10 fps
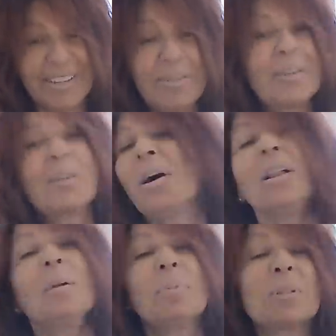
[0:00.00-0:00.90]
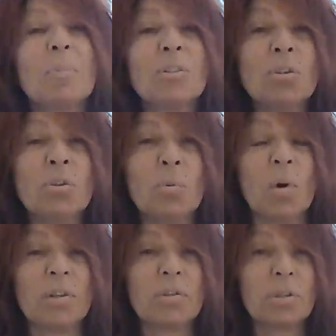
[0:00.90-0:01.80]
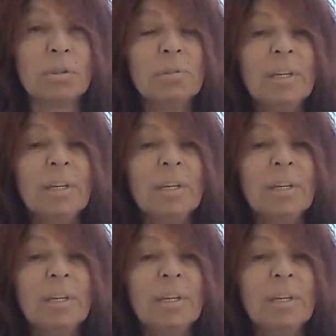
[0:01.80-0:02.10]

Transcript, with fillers: you can call up as much as you want to.